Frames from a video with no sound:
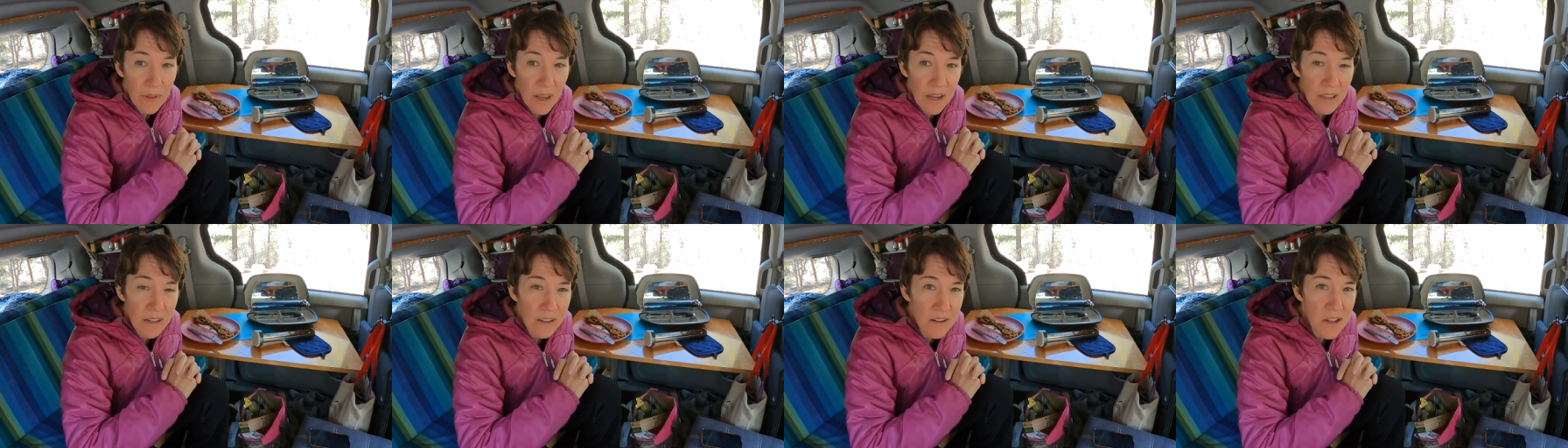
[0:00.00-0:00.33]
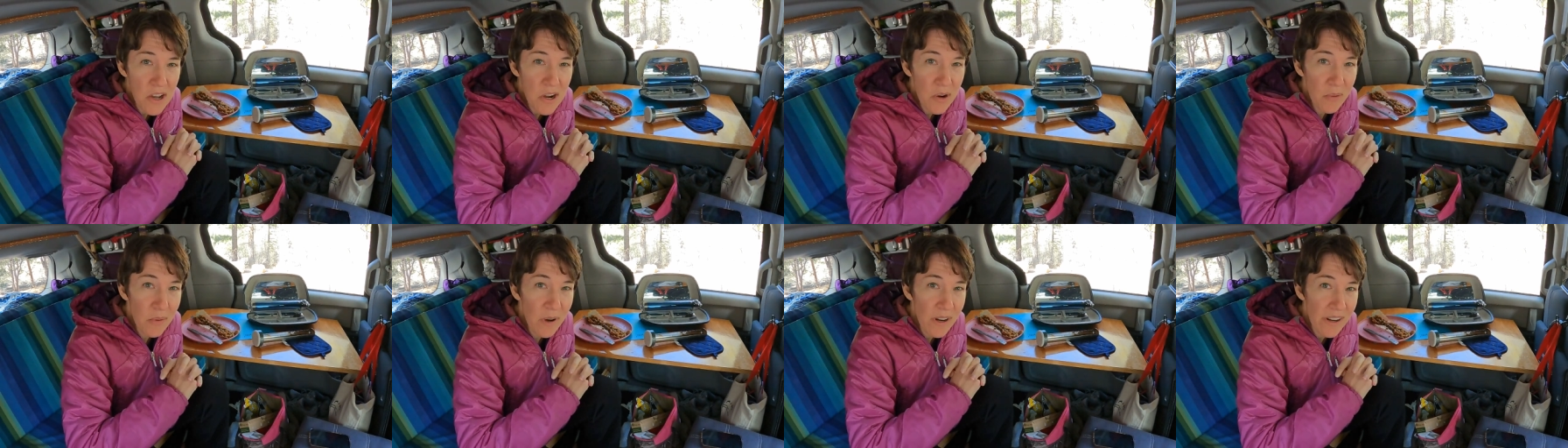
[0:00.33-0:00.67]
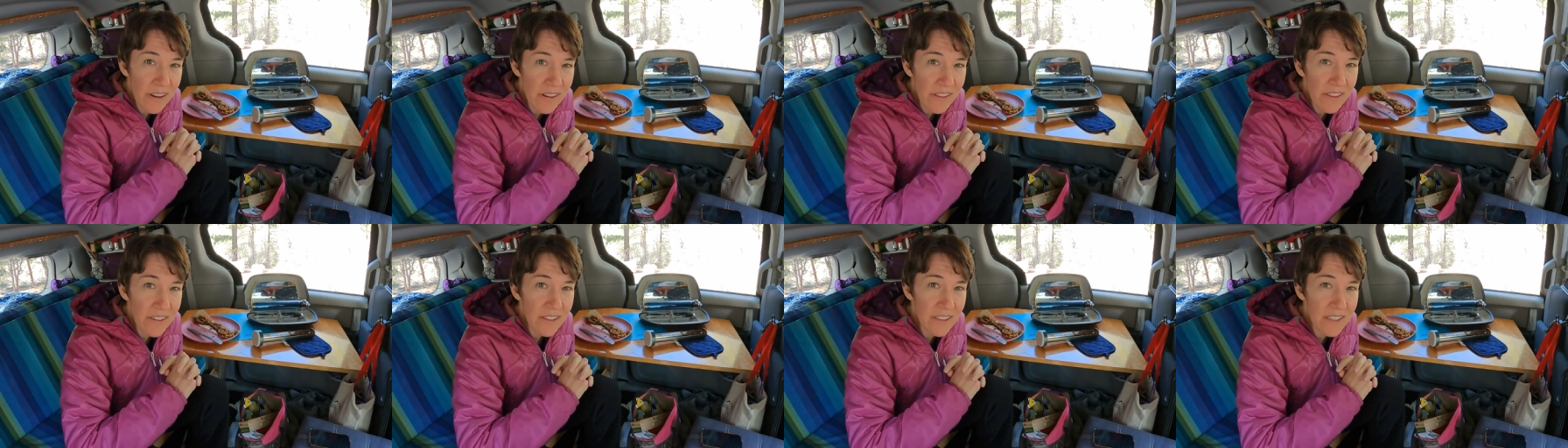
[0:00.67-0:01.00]
I don't know. What
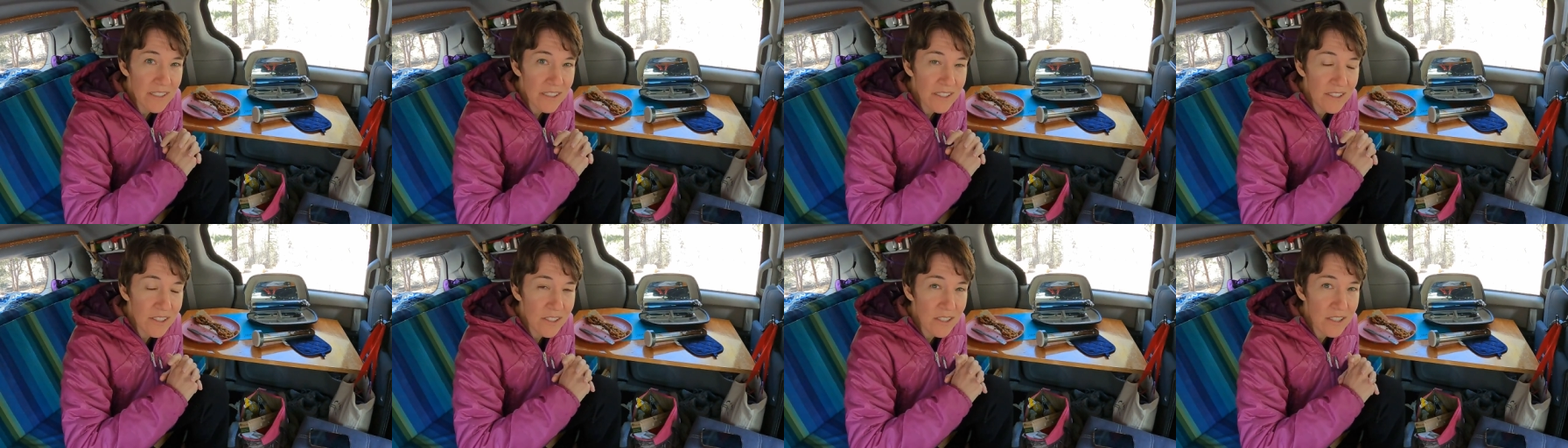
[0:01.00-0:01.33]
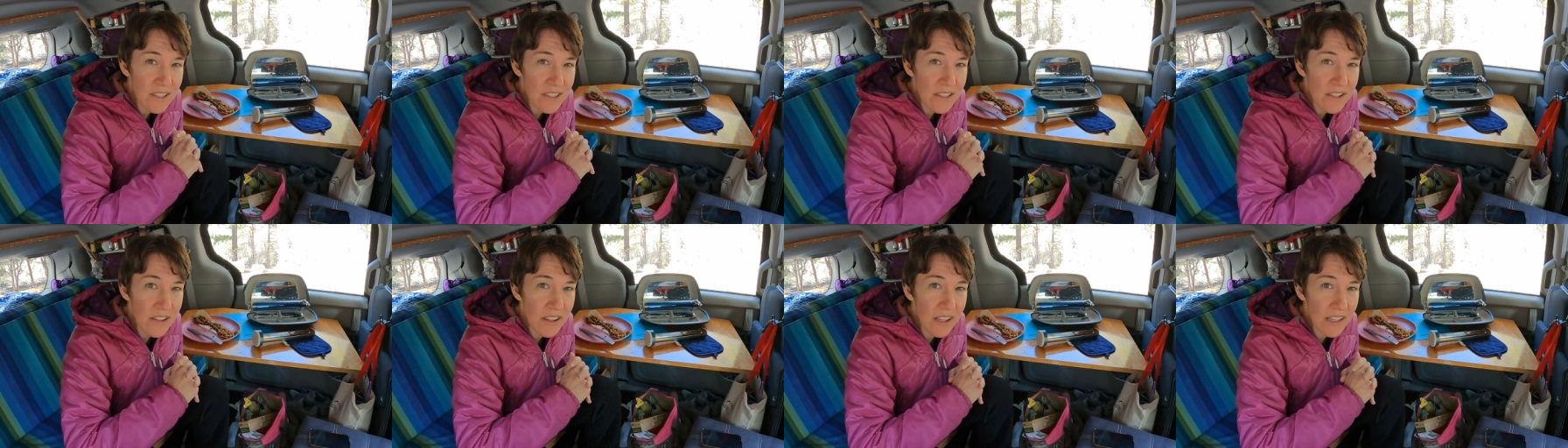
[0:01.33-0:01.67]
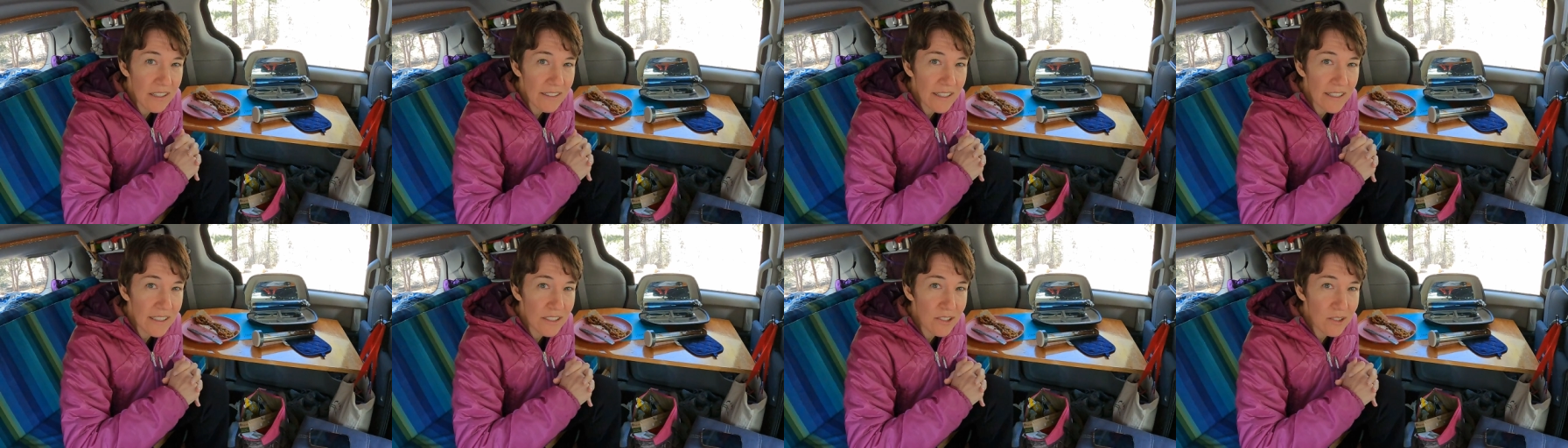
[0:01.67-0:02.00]
other desserts do you
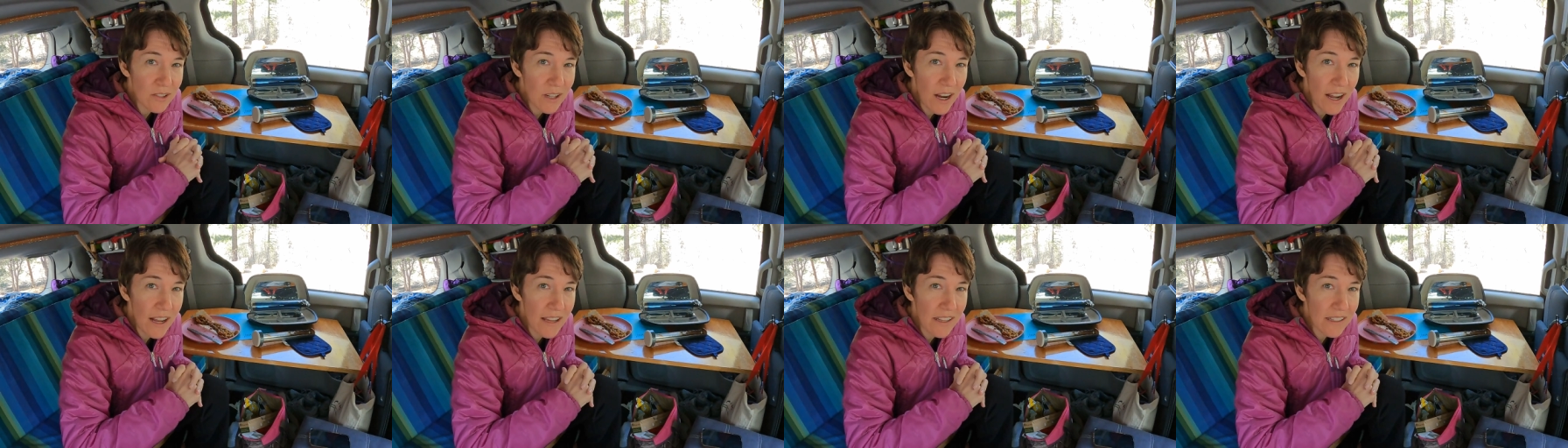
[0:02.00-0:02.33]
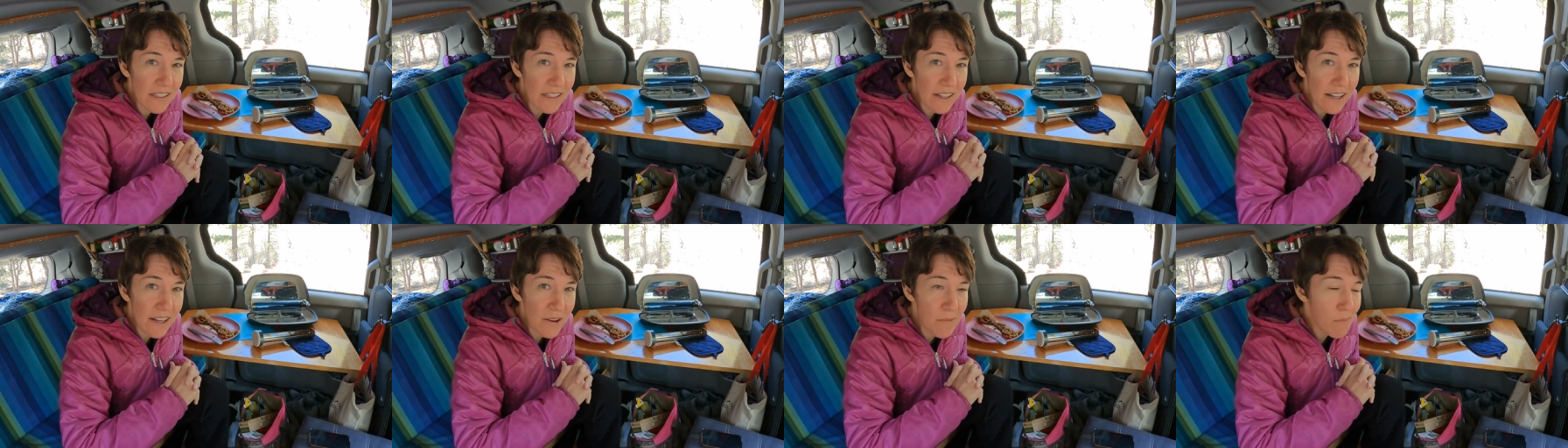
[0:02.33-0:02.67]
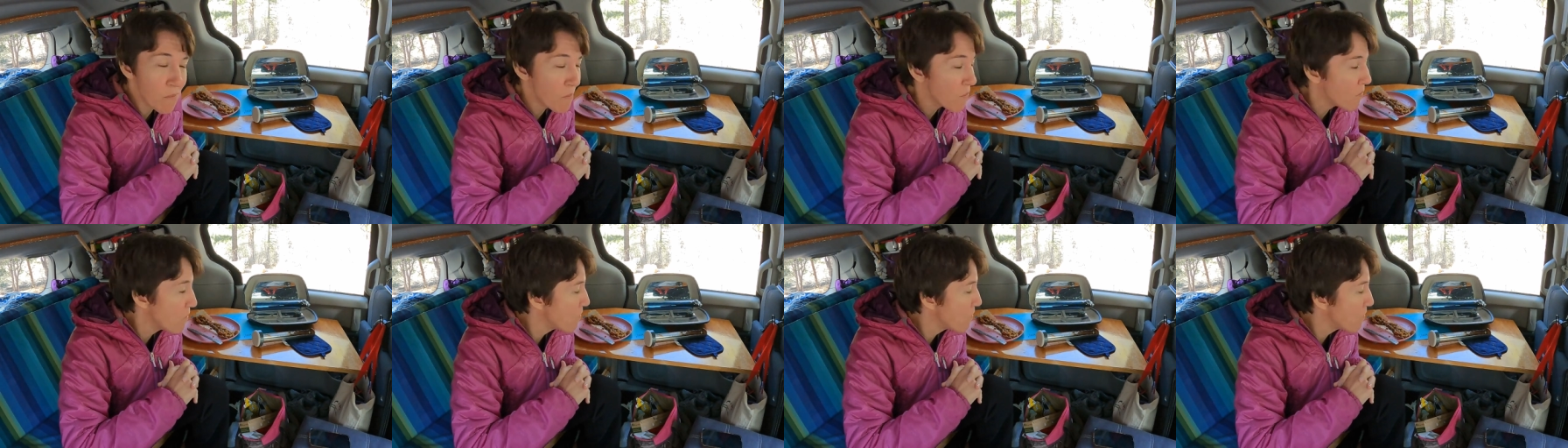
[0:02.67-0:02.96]
think I could try in here?